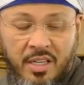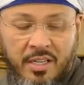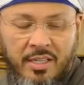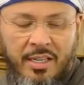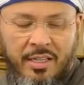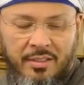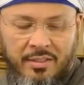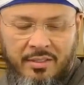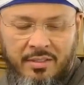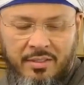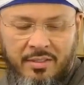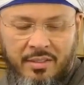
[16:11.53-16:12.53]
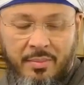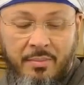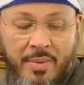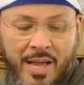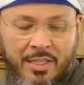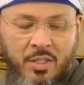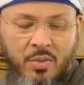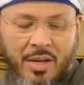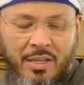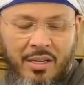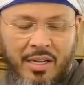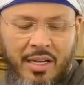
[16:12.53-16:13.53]
Turning back
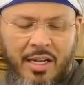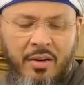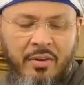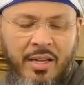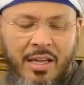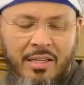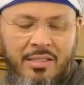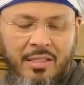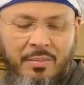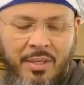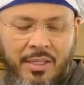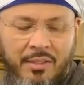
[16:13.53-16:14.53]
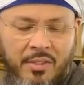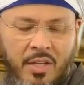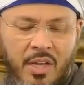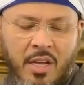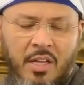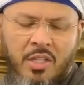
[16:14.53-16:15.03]
to Allah in reality means